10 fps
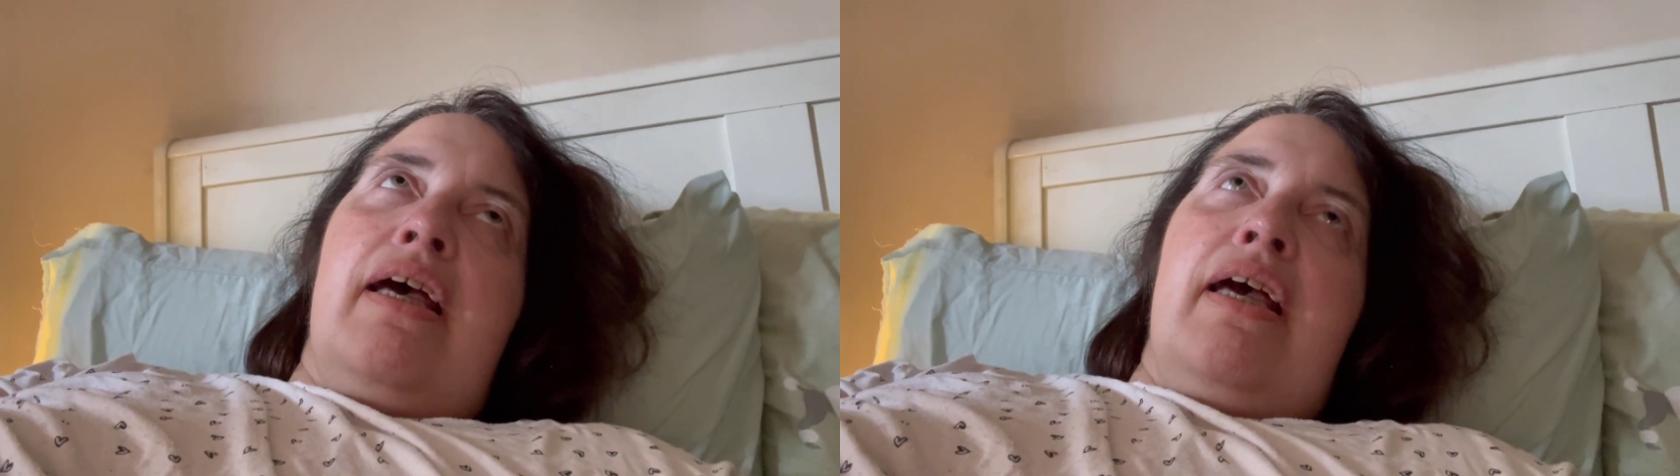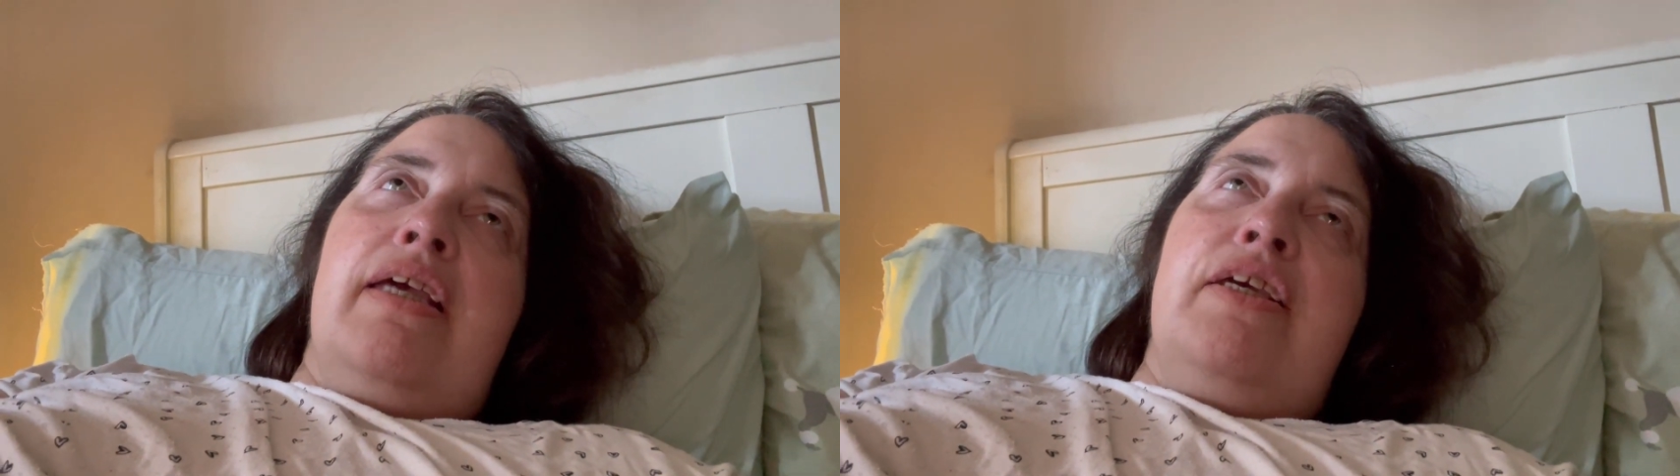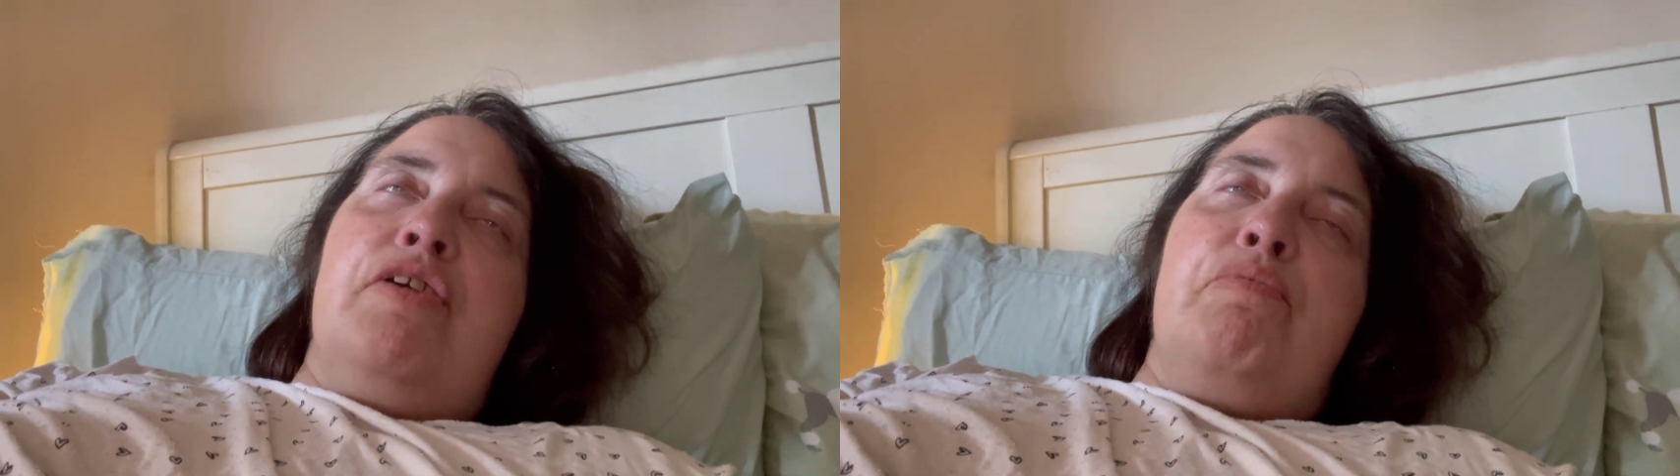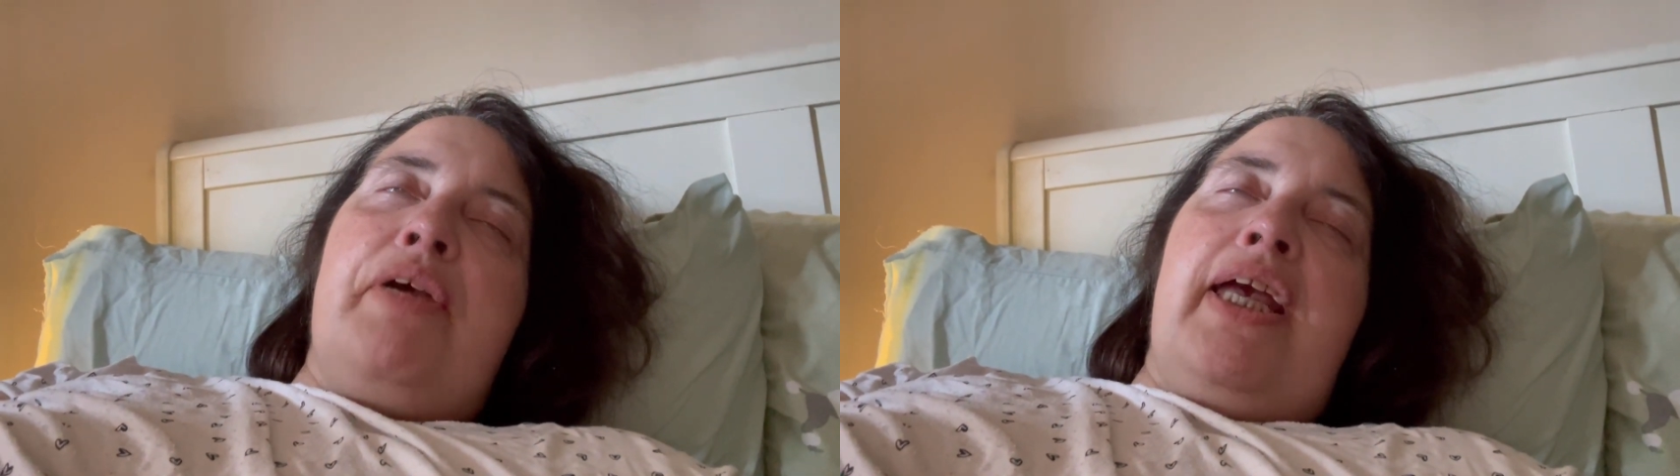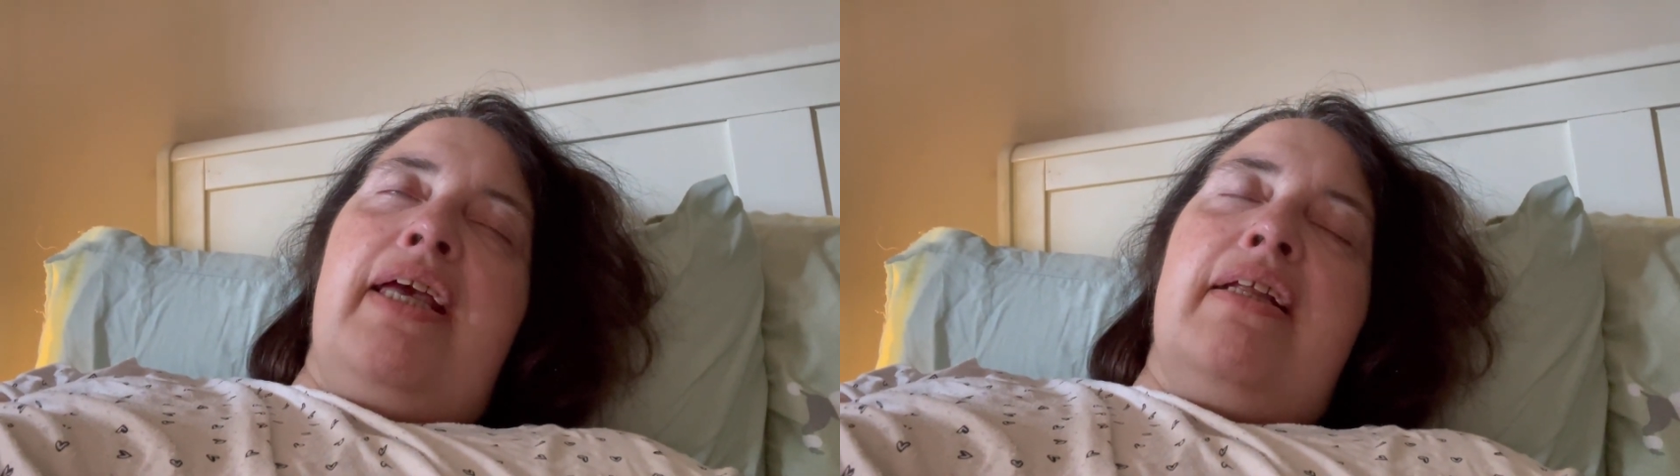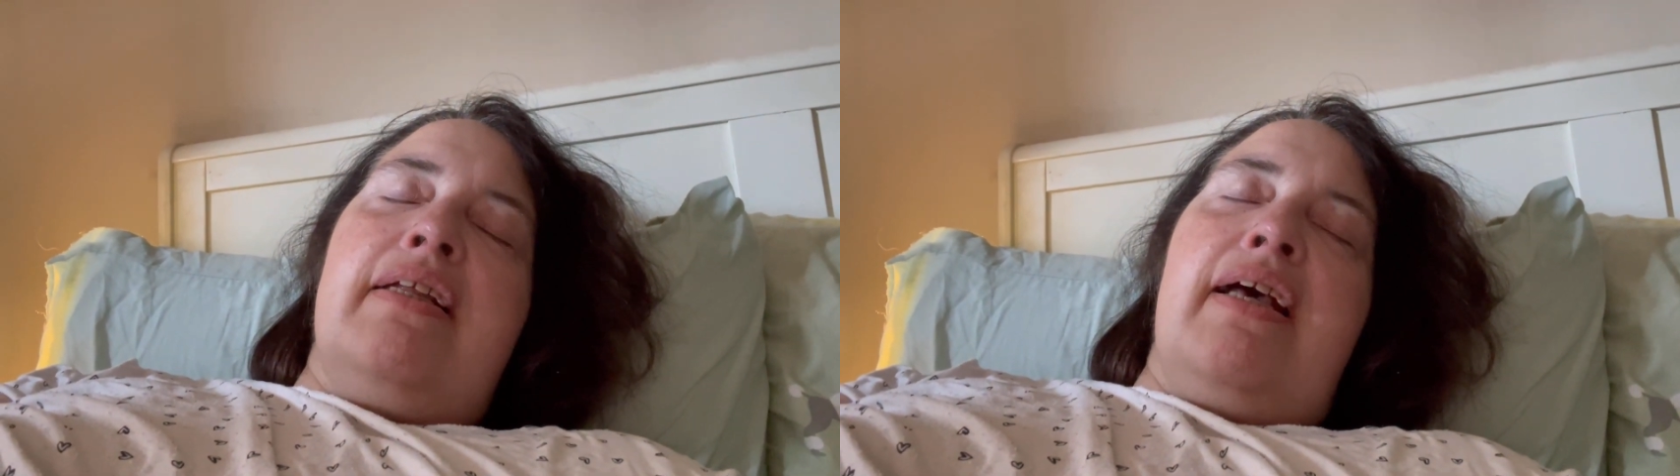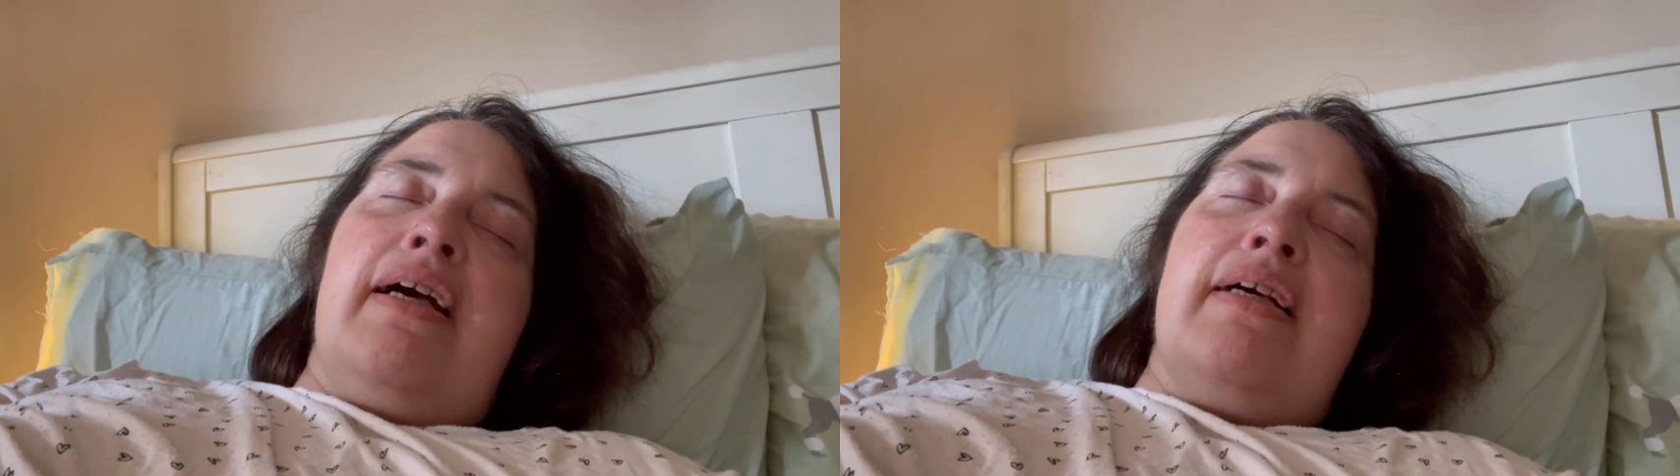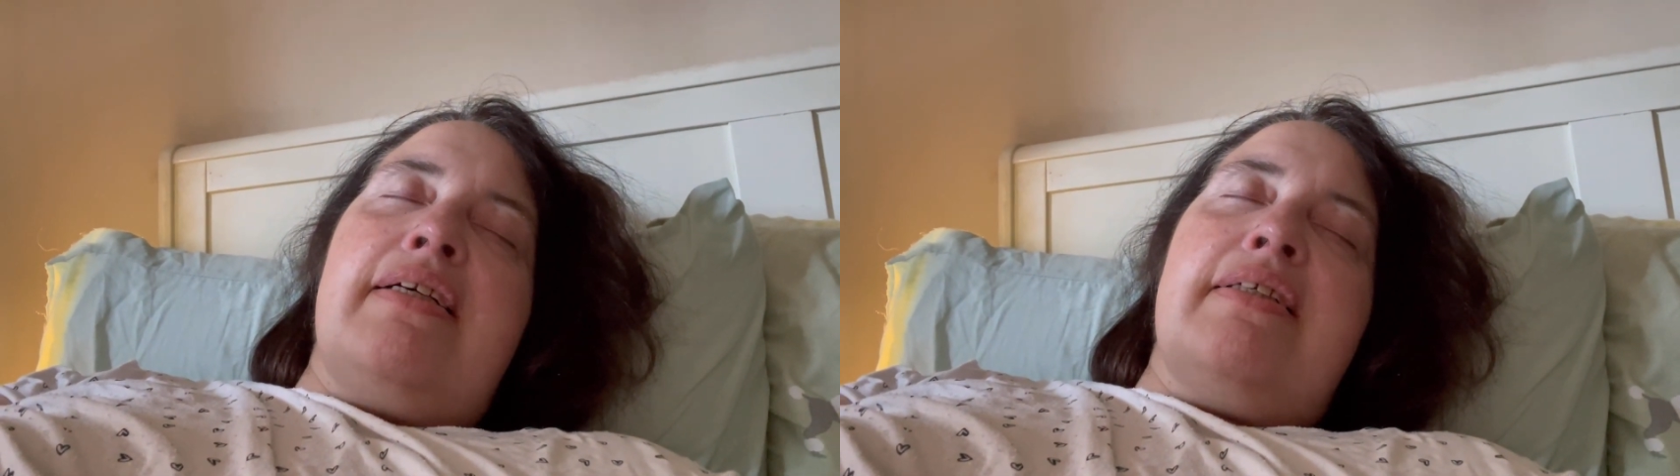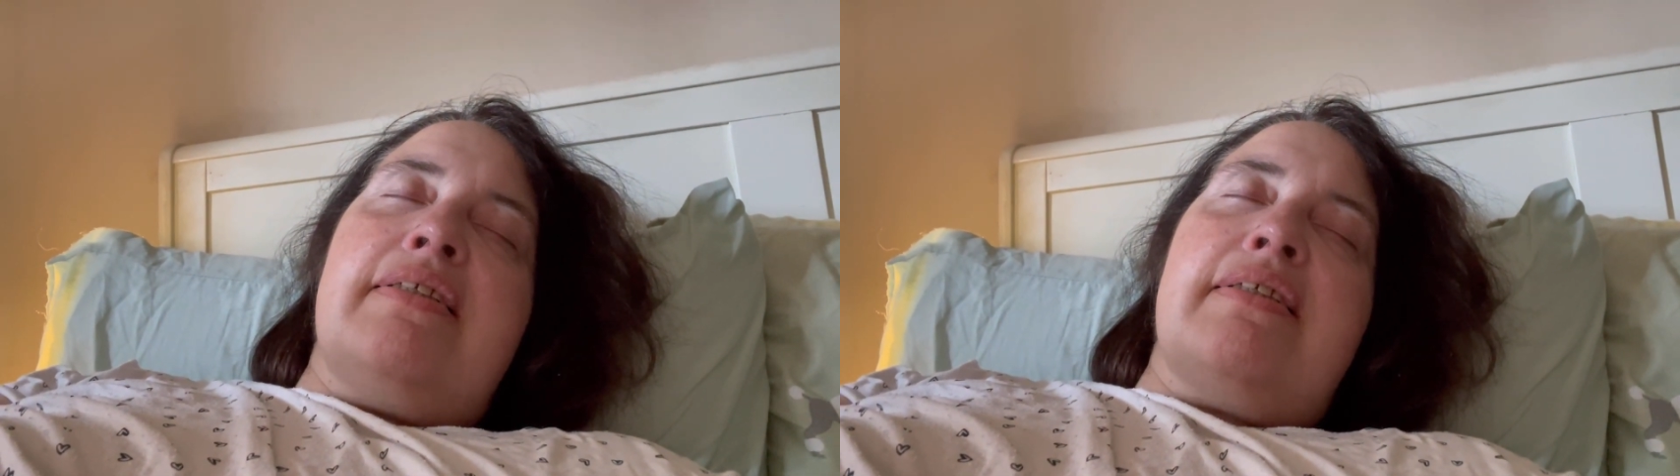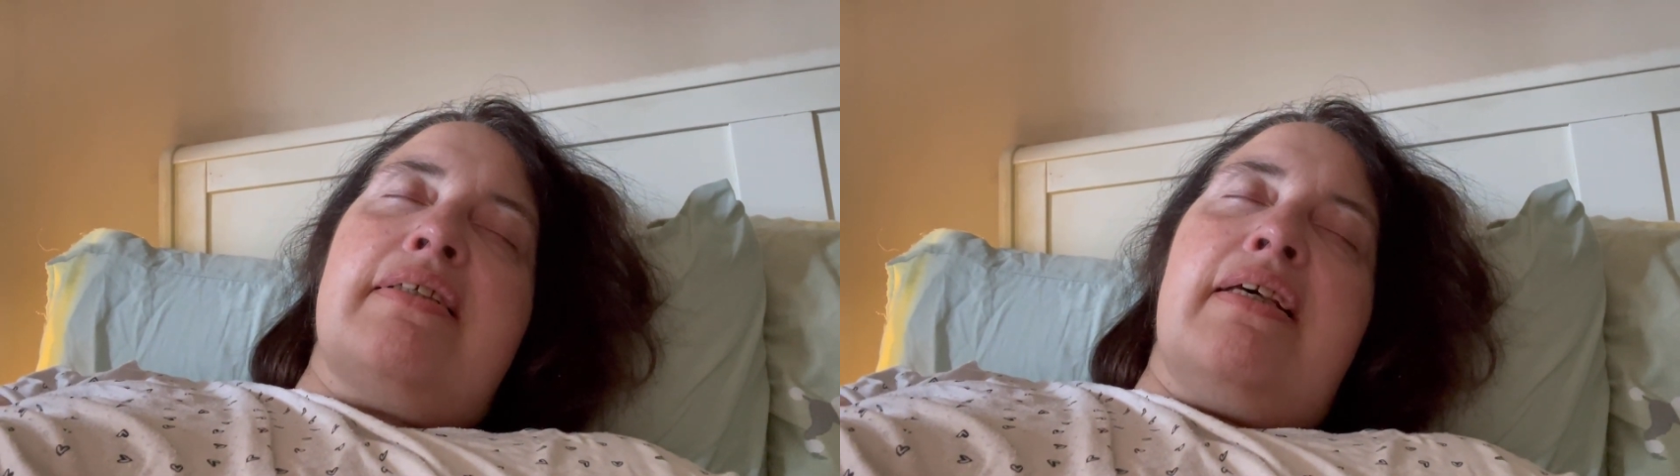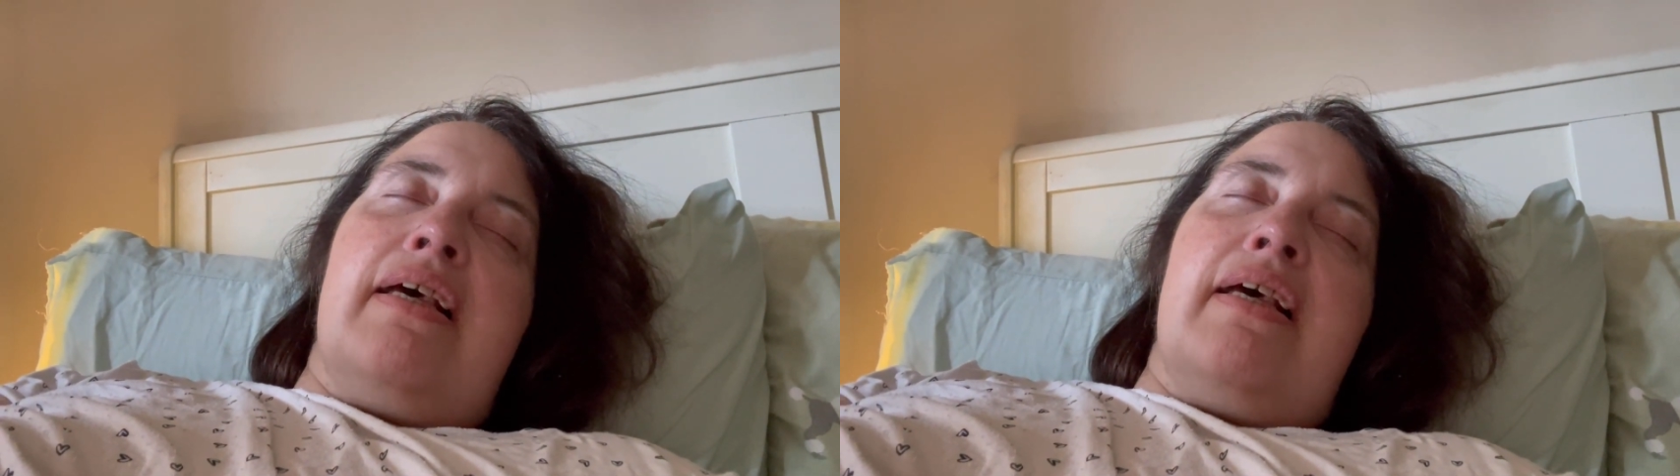a yummy, nice,